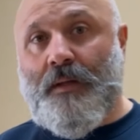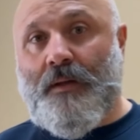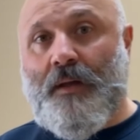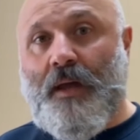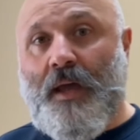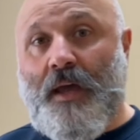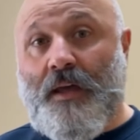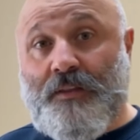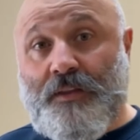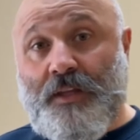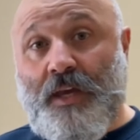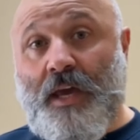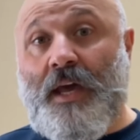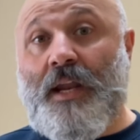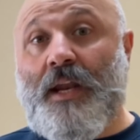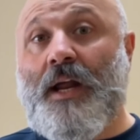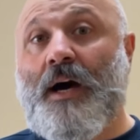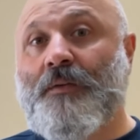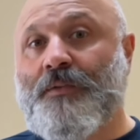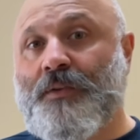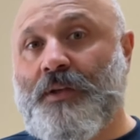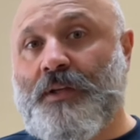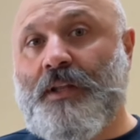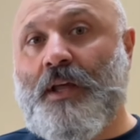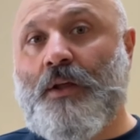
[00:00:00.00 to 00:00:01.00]
And then
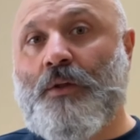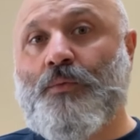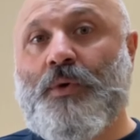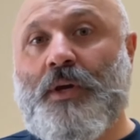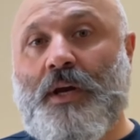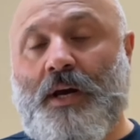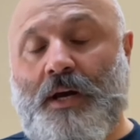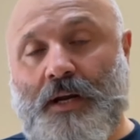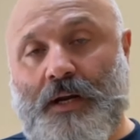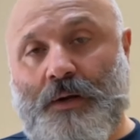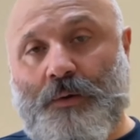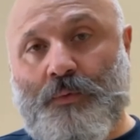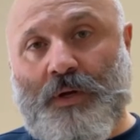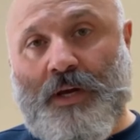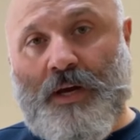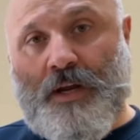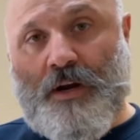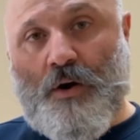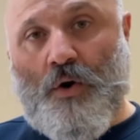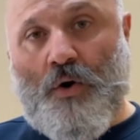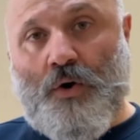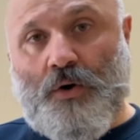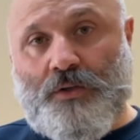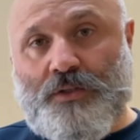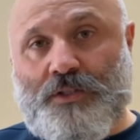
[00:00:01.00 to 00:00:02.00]
after that, we gotta
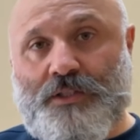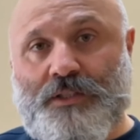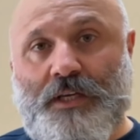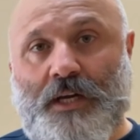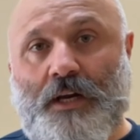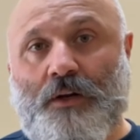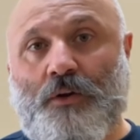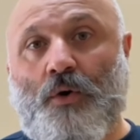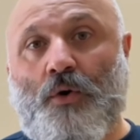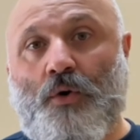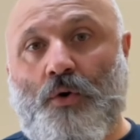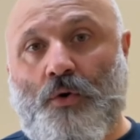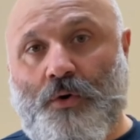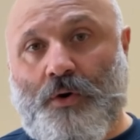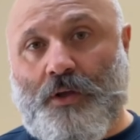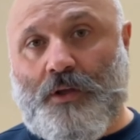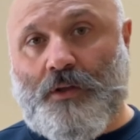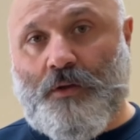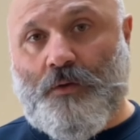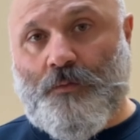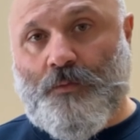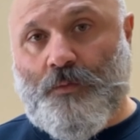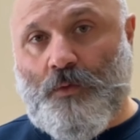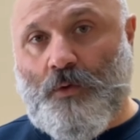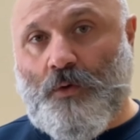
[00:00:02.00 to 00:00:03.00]
start honing
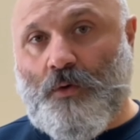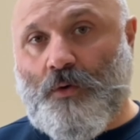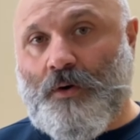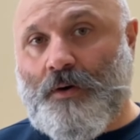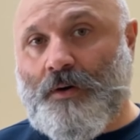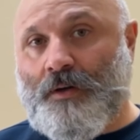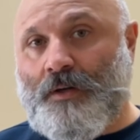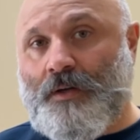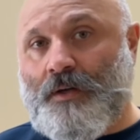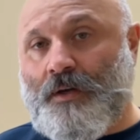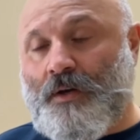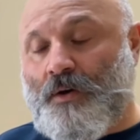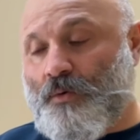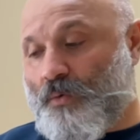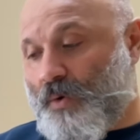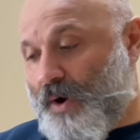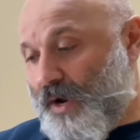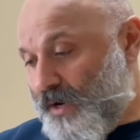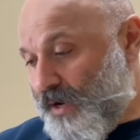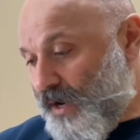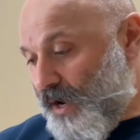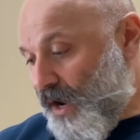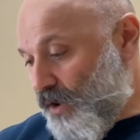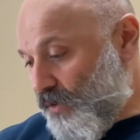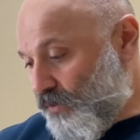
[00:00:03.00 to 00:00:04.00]
the floor.
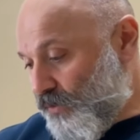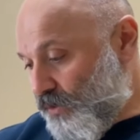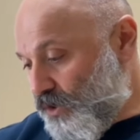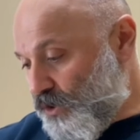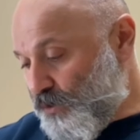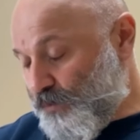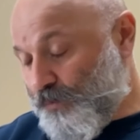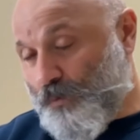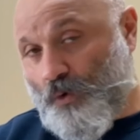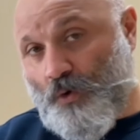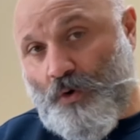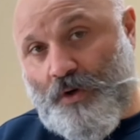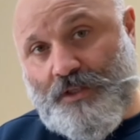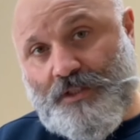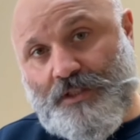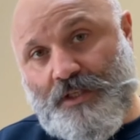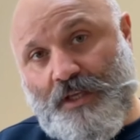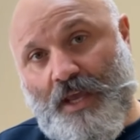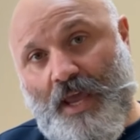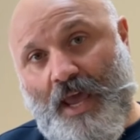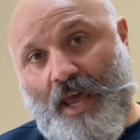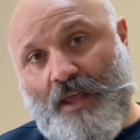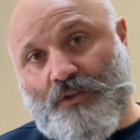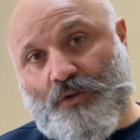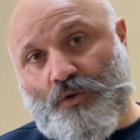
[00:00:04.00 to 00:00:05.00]
Right now, this floor is
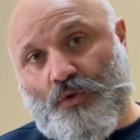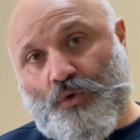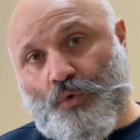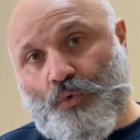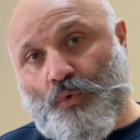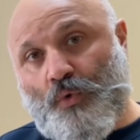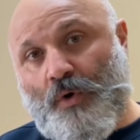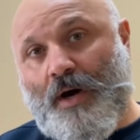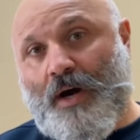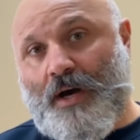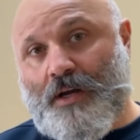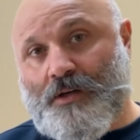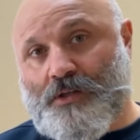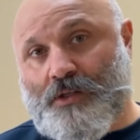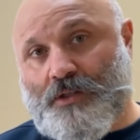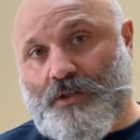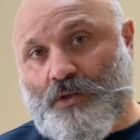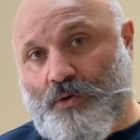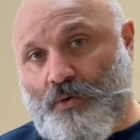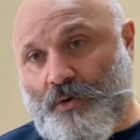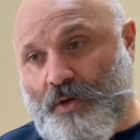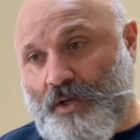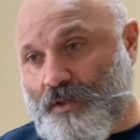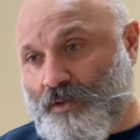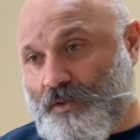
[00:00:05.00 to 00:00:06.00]
at 200
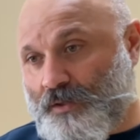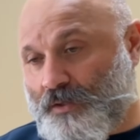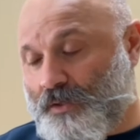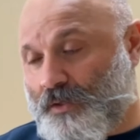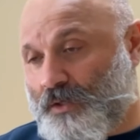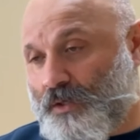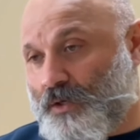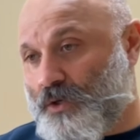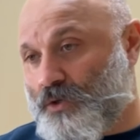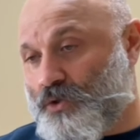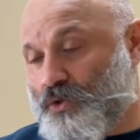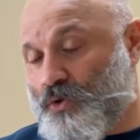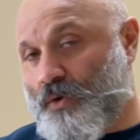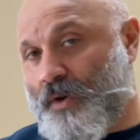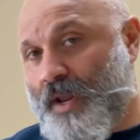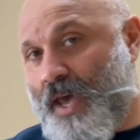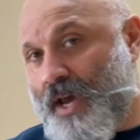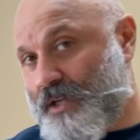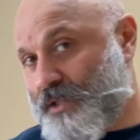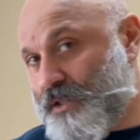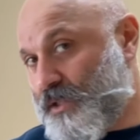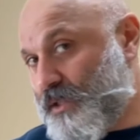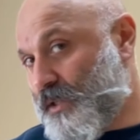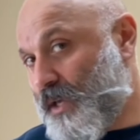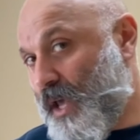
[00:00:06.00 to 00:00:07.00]
grit. So
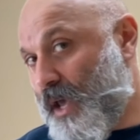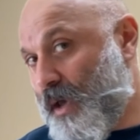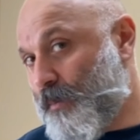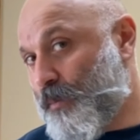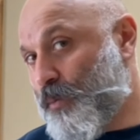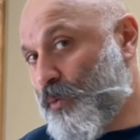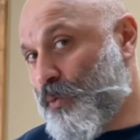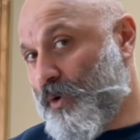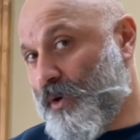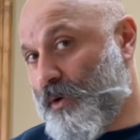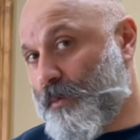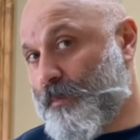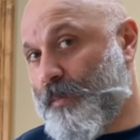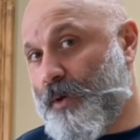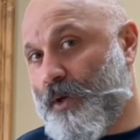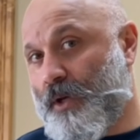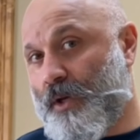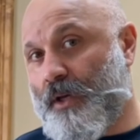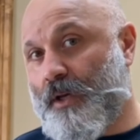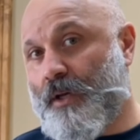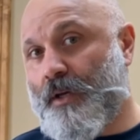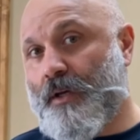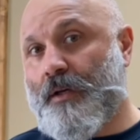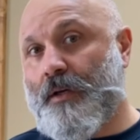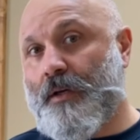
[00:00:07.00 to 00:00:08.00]
next step will be